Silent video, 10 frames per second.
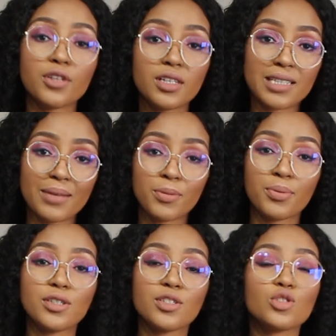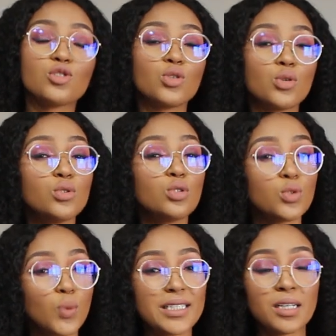you're the type of person to
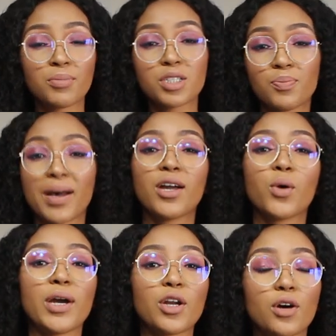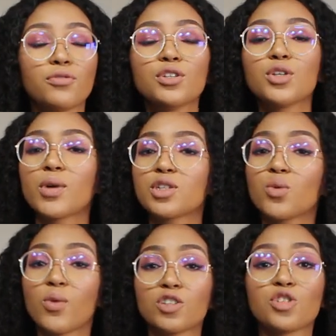sweat and perspire quite often, you want
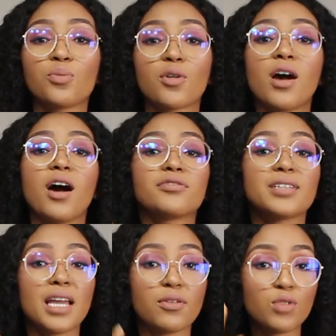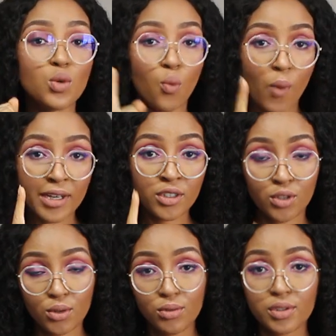to wash your bra after every one
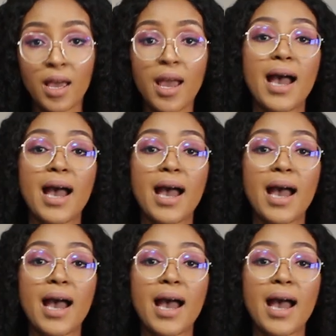use.